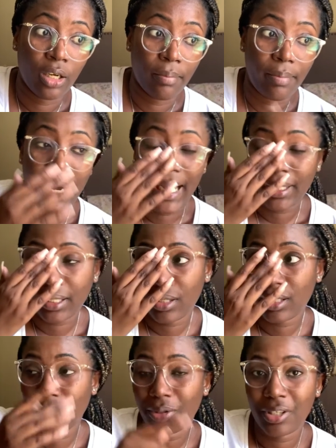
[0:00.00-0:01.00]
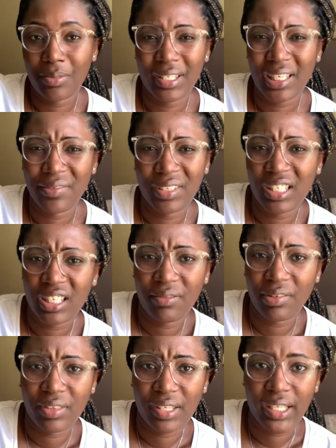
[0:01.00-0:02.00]
but I think it's supposed to be
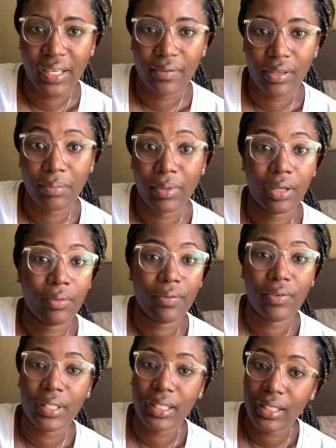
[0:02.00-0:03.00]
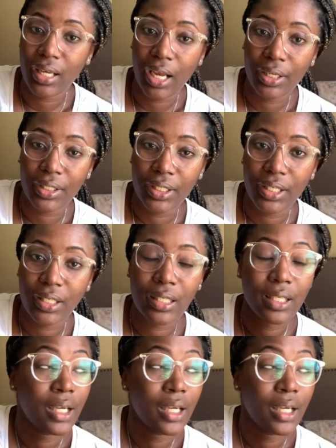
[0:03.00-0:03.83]
$17.57. But it rang for $10.